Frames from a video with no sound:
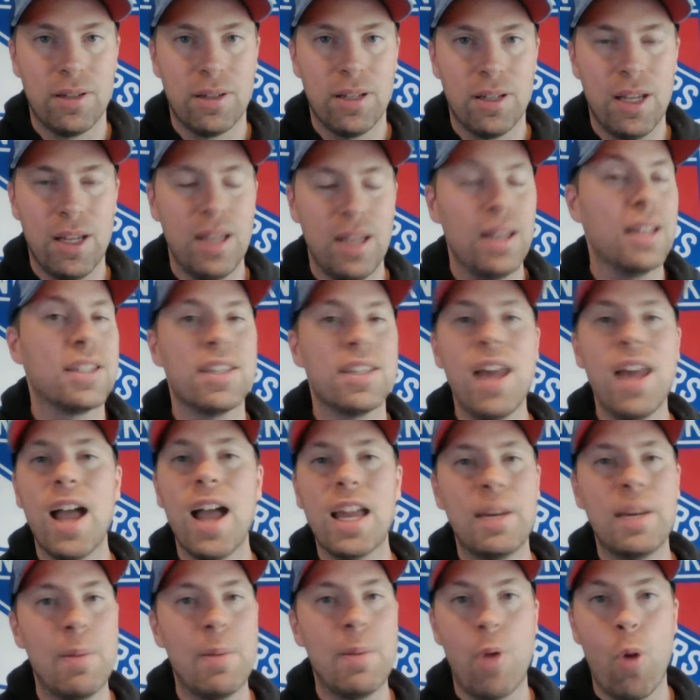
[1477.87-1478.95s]
It's not going
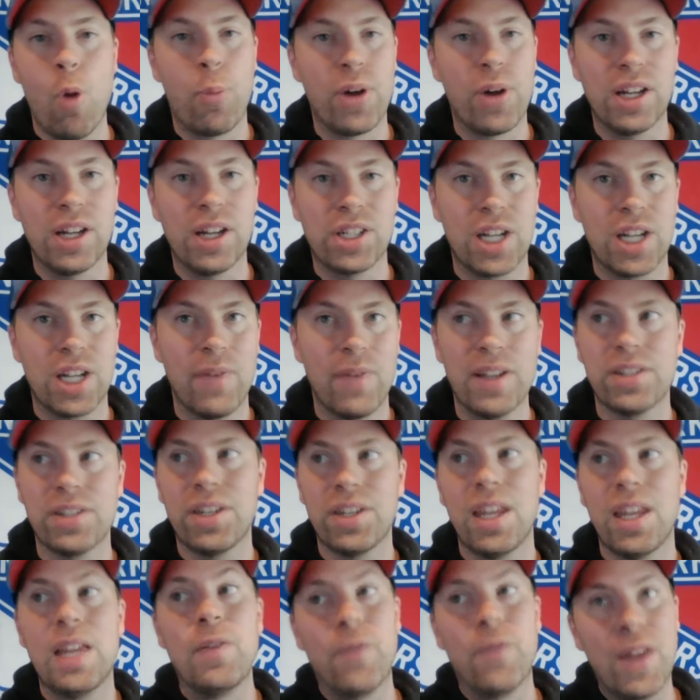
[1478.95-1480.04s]
to be a bold prediction if I
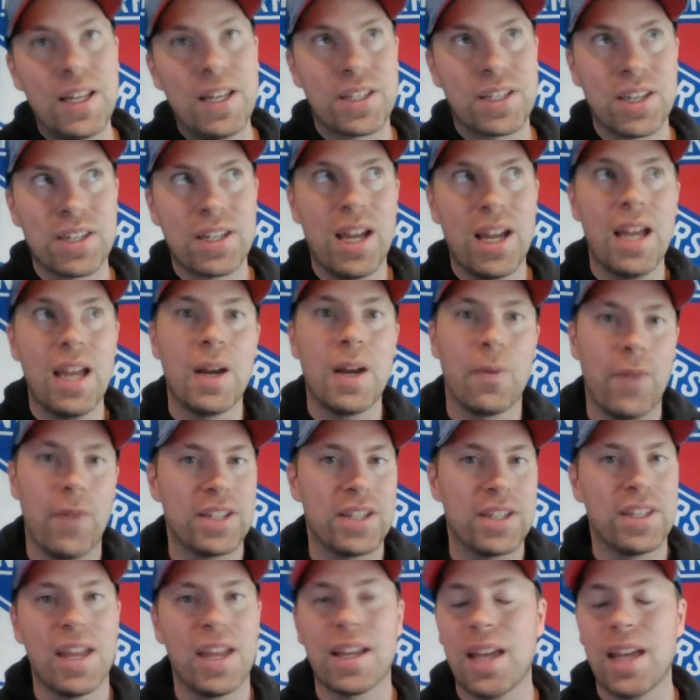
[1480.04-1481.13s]
say he fights this guy or fights
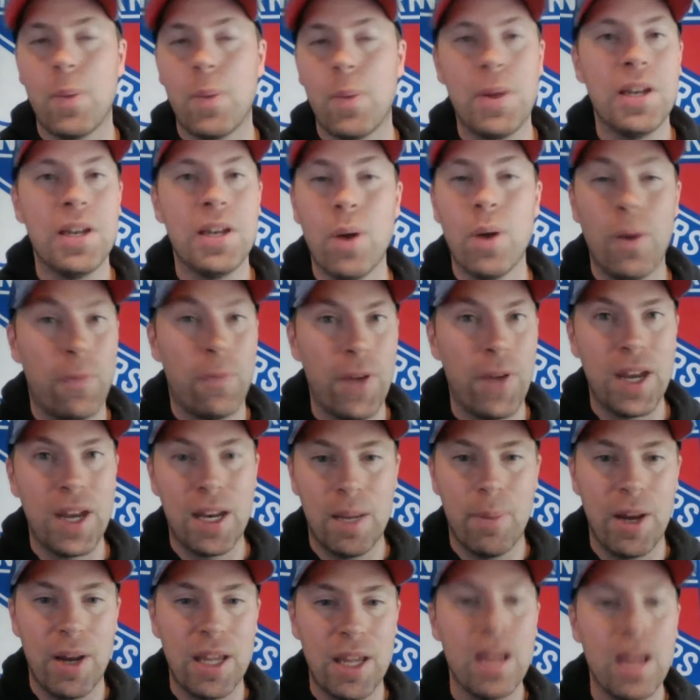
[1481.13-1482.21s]
that guy. We know he'll fight
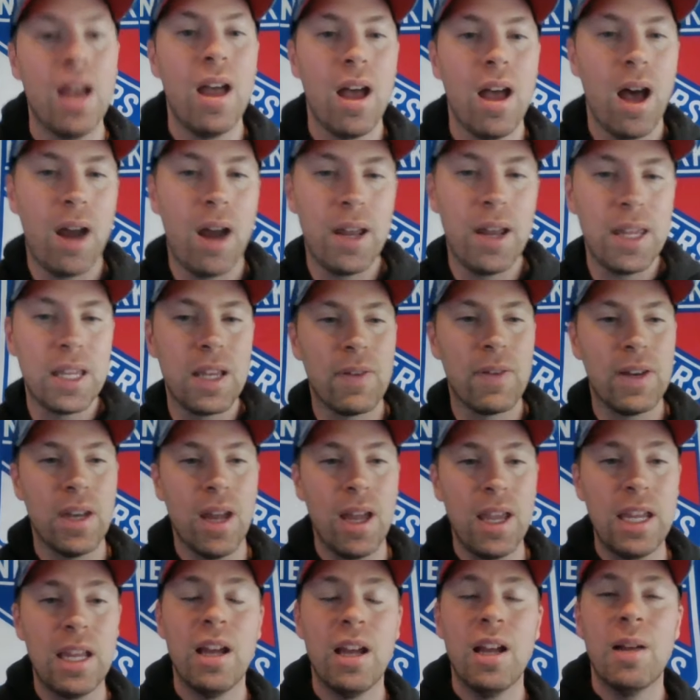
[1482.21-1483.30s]
anybody on any given
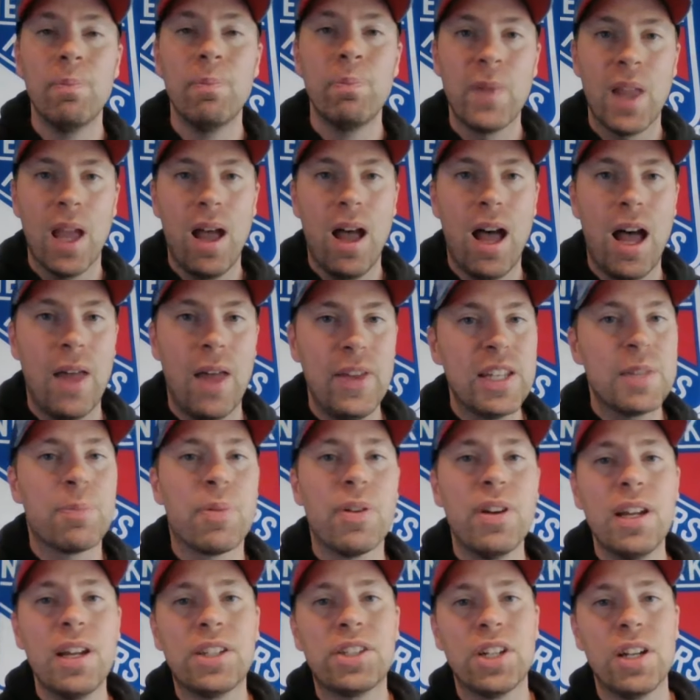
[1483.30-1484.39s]
night. This
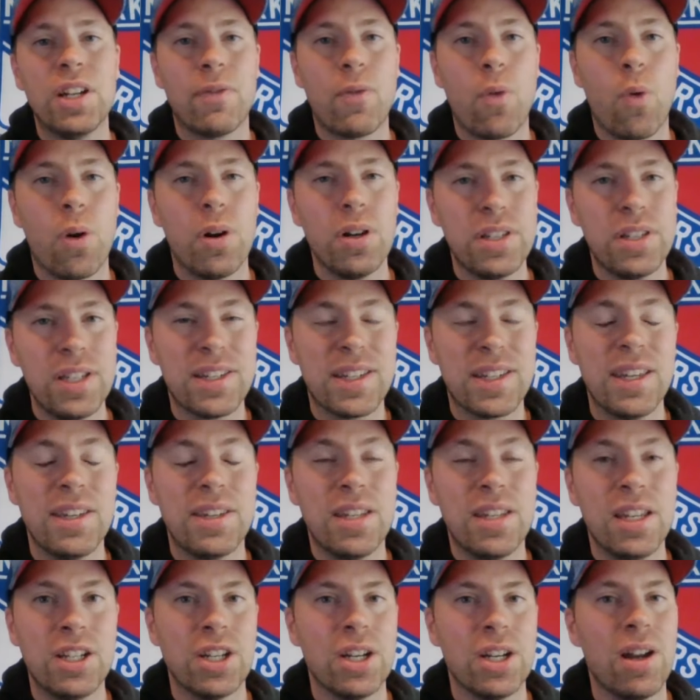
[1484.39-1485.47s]
prediction, of course, is
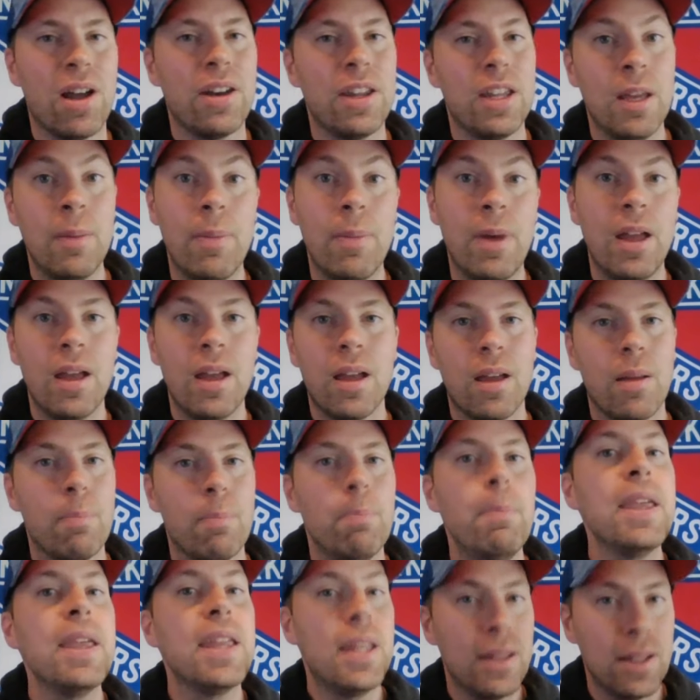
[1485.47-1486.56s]
contingent on him
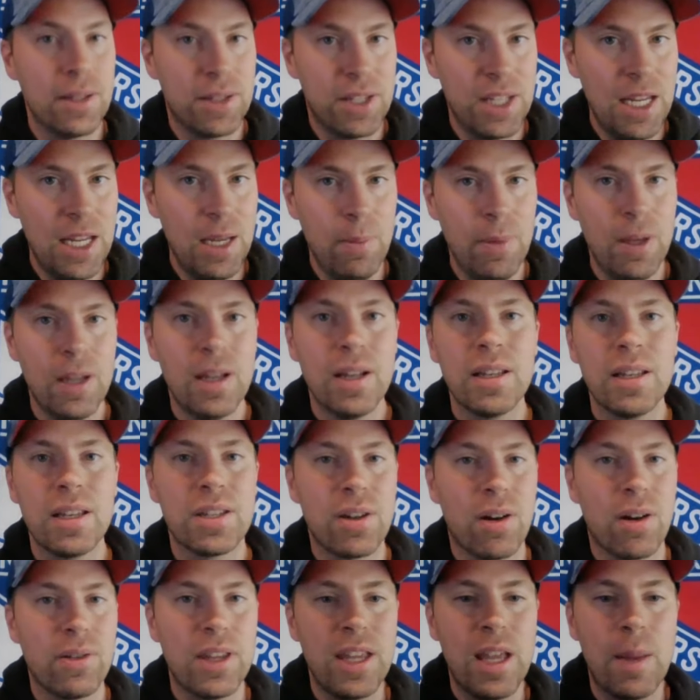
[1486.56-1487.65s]
making the team to
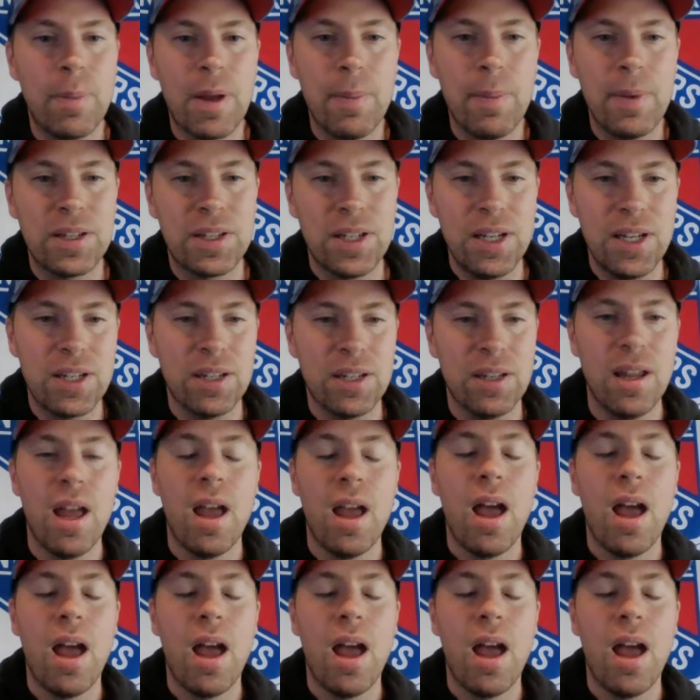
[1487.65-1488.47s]
start the upcoming season.